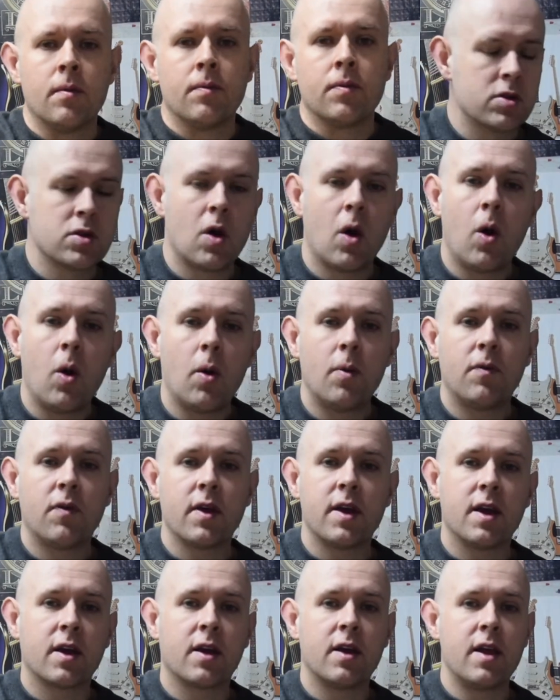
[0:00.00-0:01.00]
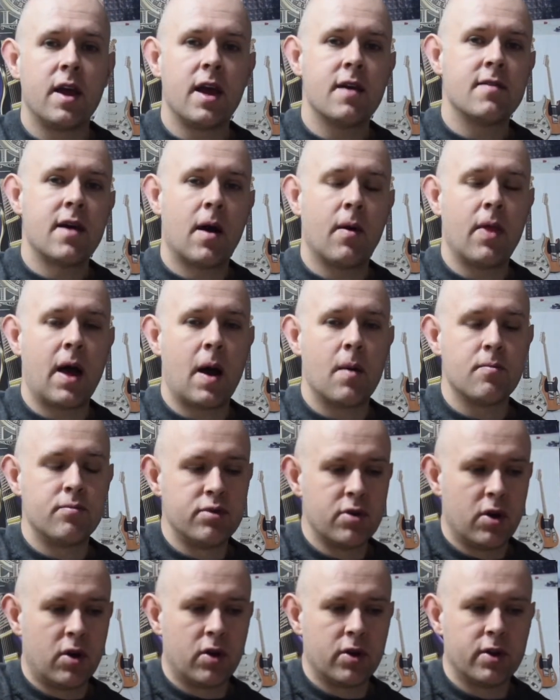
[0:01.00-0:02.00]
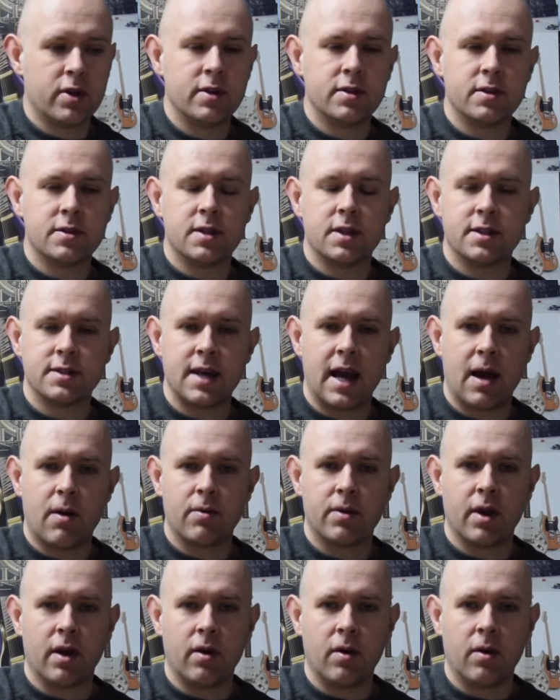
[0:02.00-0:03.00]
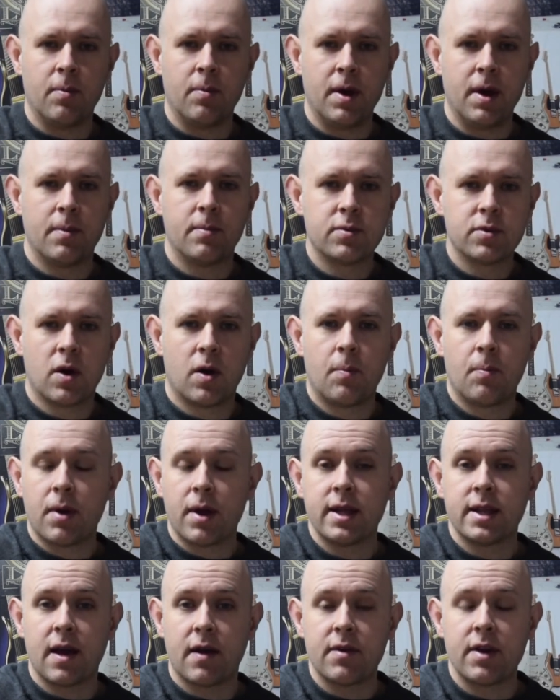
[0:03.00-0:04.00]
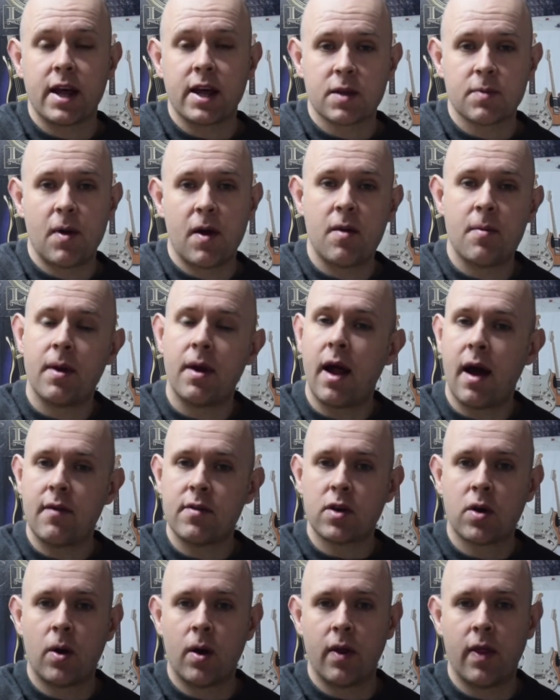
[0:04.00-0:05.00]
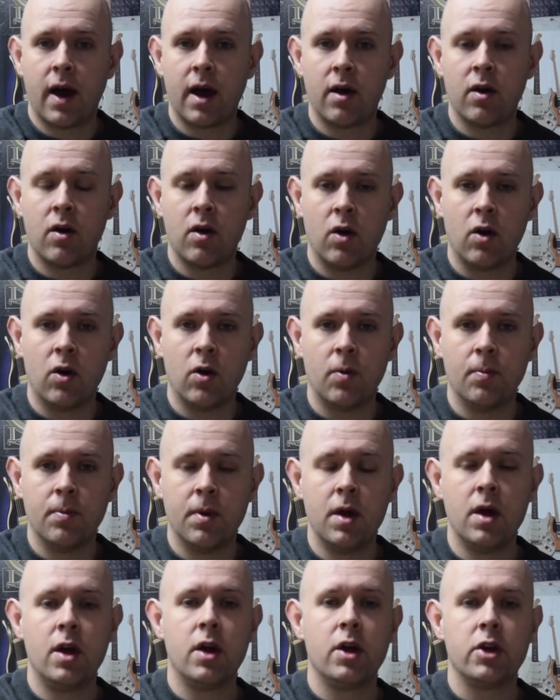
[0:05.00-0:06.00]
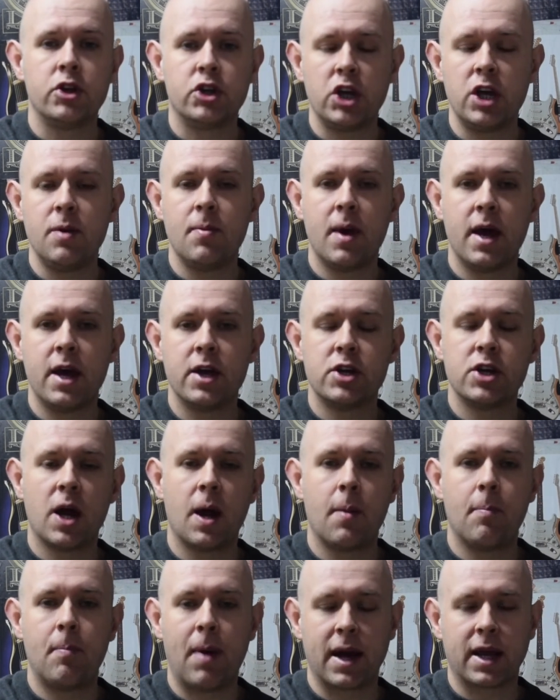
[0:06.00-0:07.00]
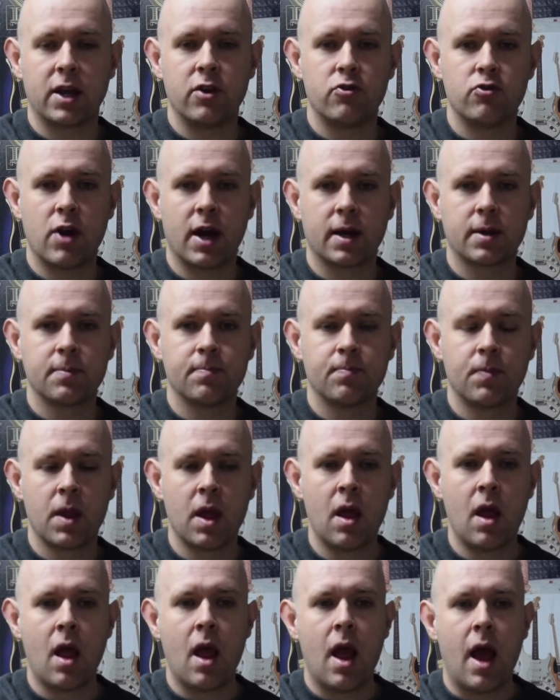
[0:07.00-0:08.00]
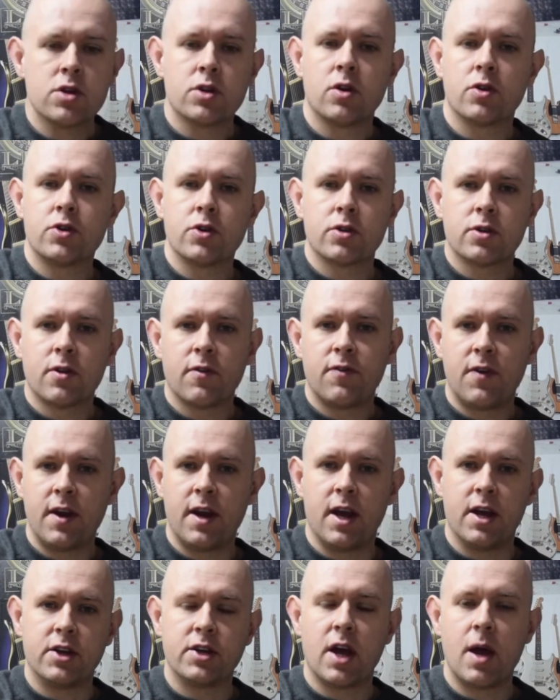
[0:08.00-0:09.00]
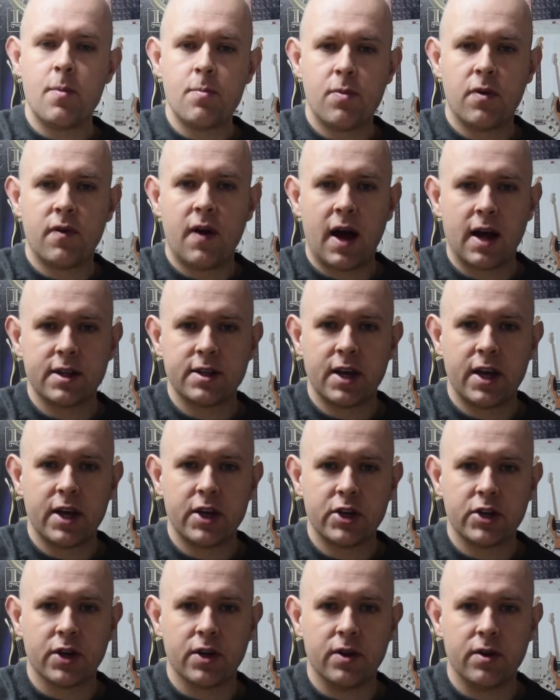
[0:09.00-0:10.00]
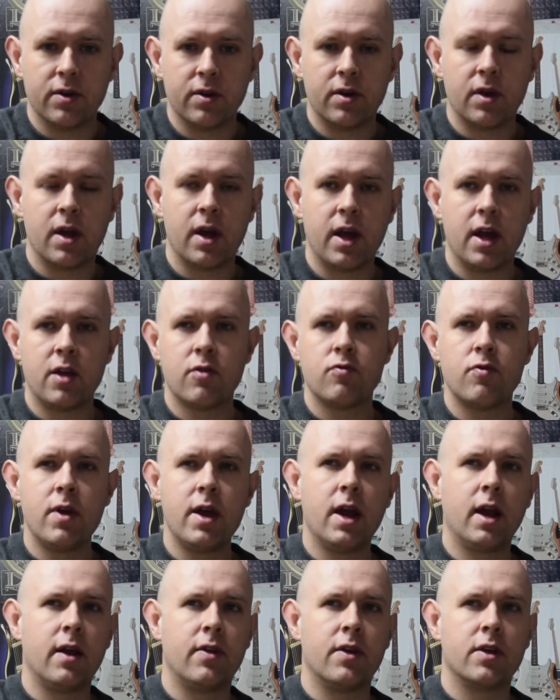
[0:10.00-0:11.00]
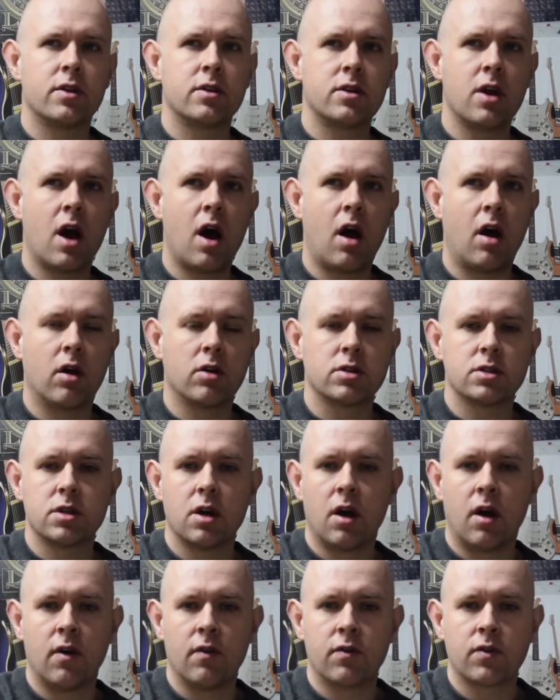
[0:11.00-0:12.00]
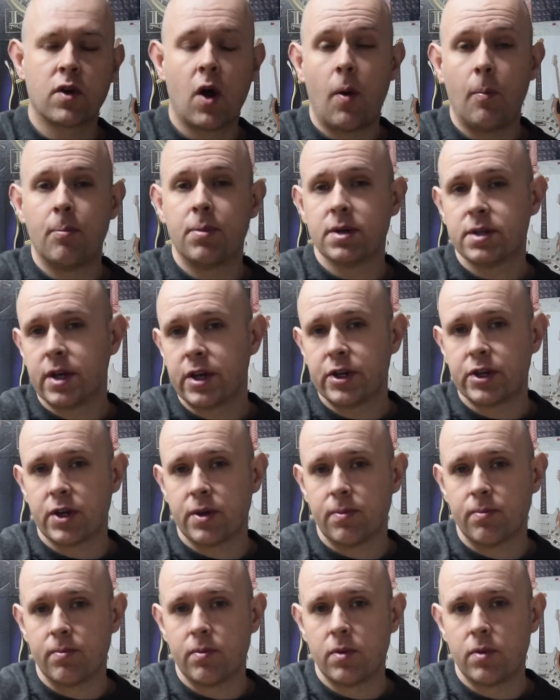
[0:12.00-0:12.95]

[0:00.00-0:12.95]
so hopefully you can hear how that broadens the sound a little bit. So please have an experiment and have a go at that at home. G major backing track. So just to finish, improvisation is really the start of composition.